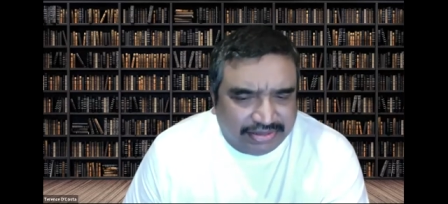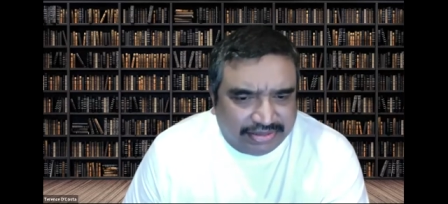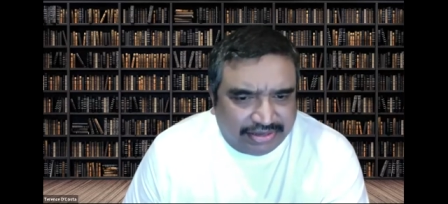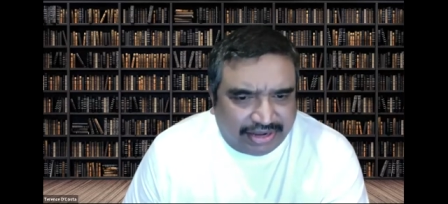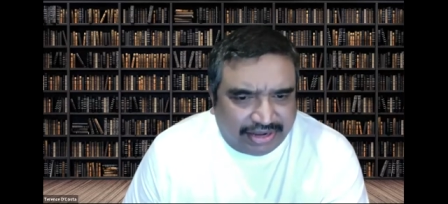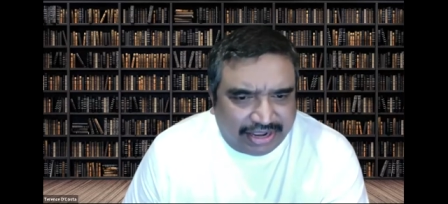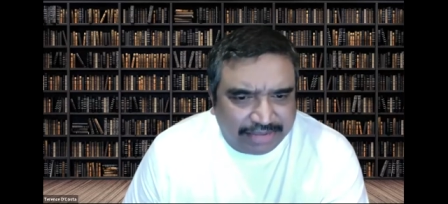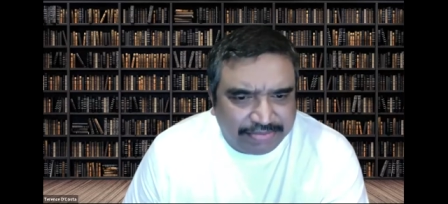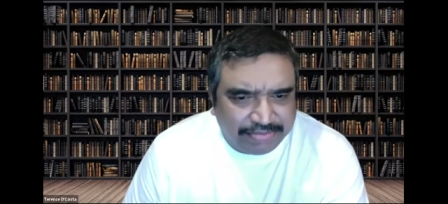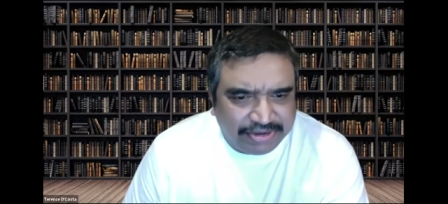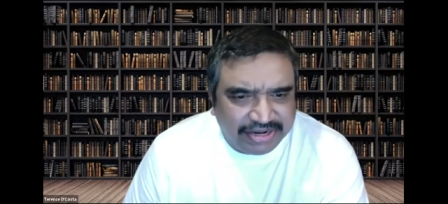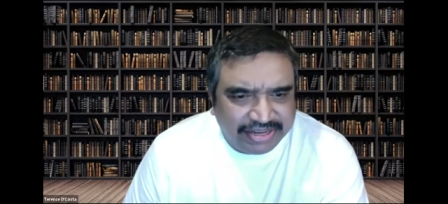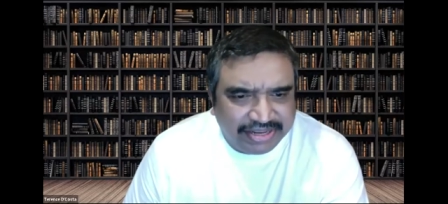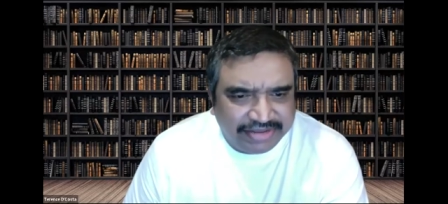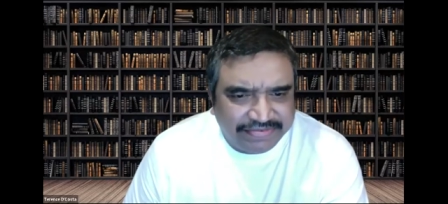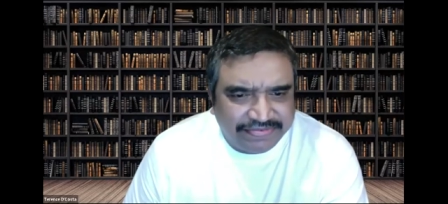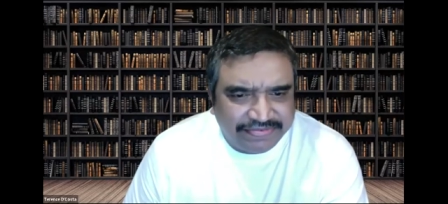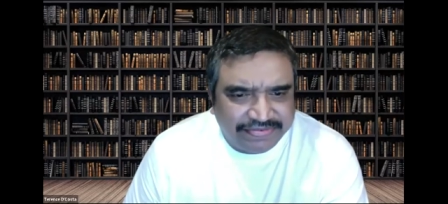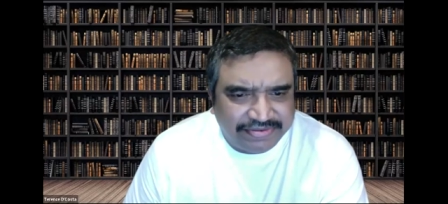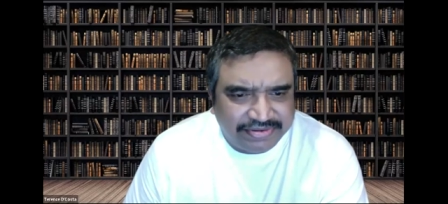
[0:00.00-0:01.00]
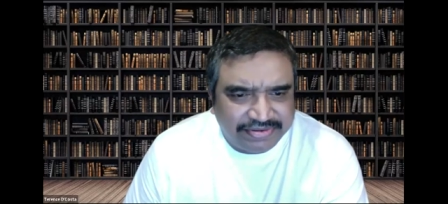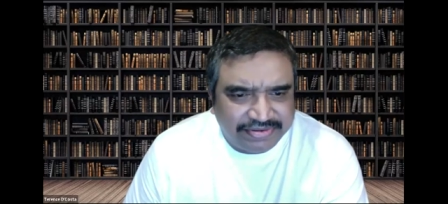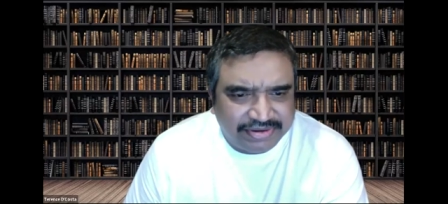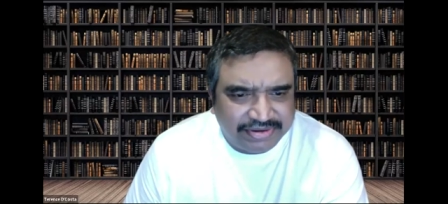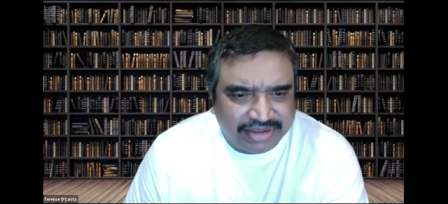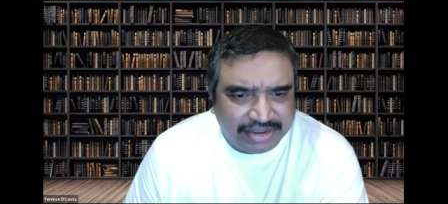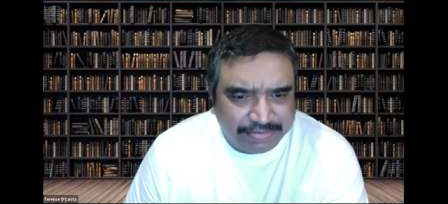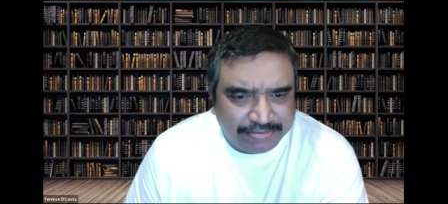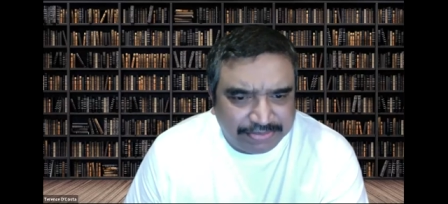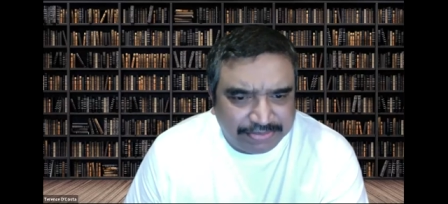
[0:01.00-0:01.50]
I believe
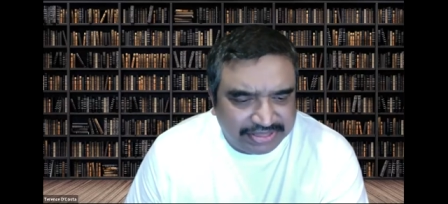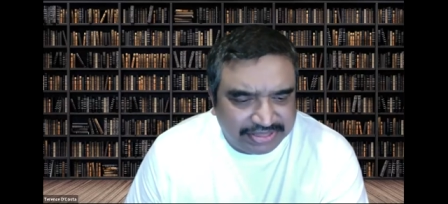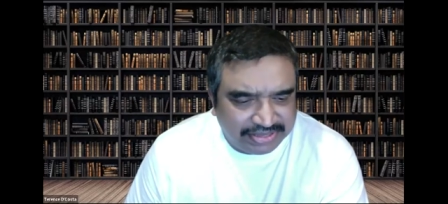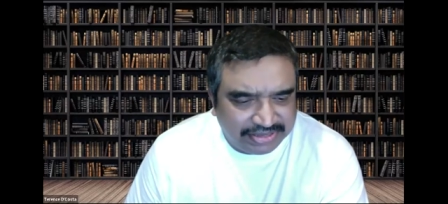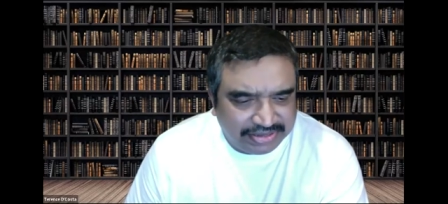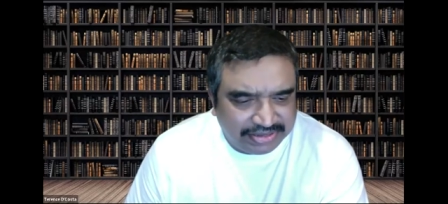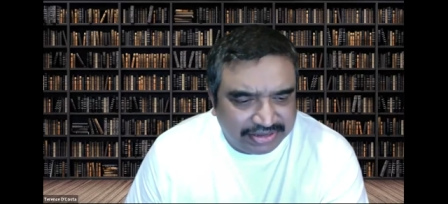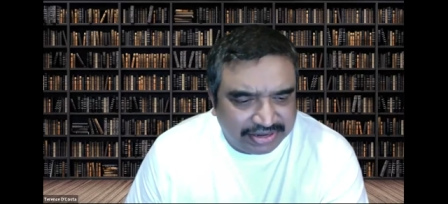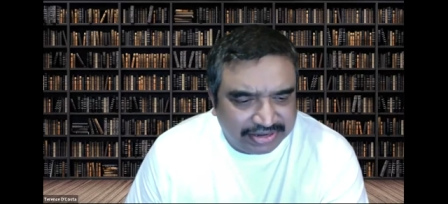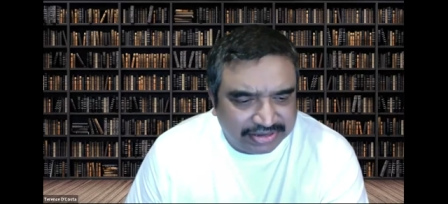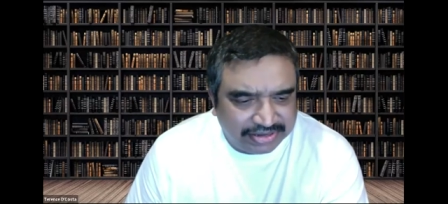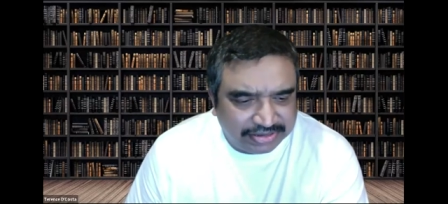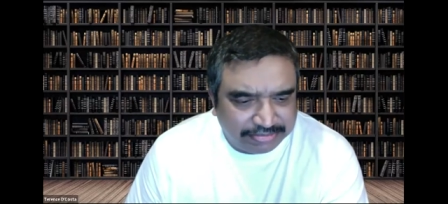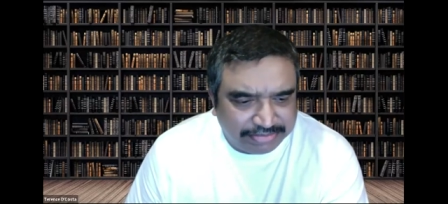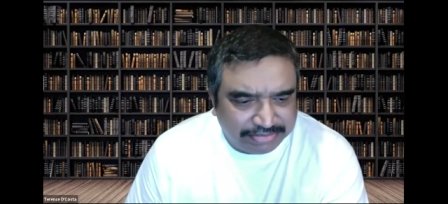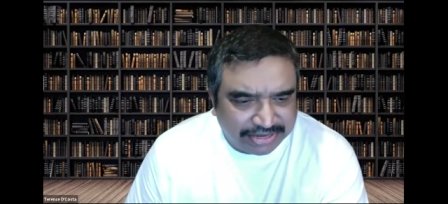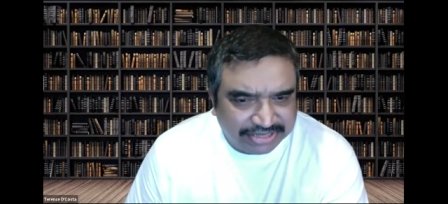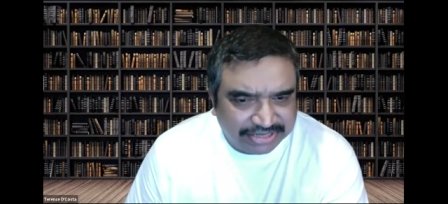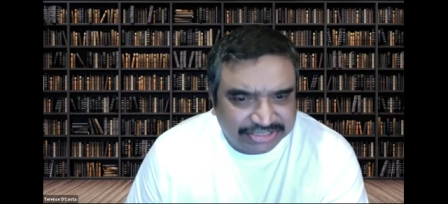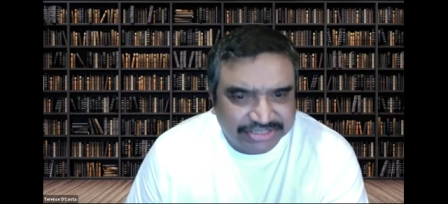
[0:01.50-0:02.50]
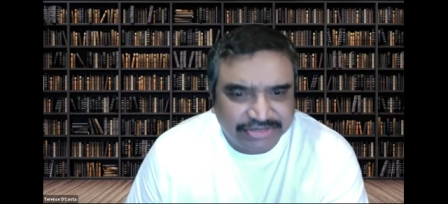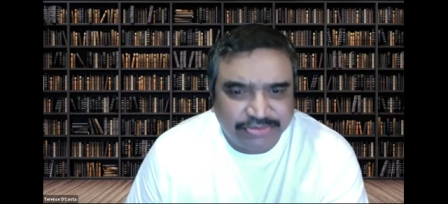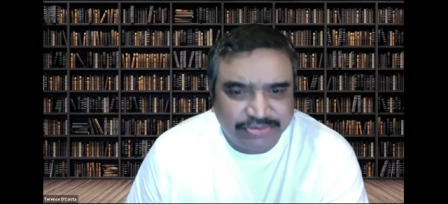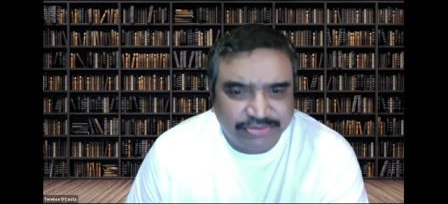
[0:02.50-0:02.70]
empathy and compassion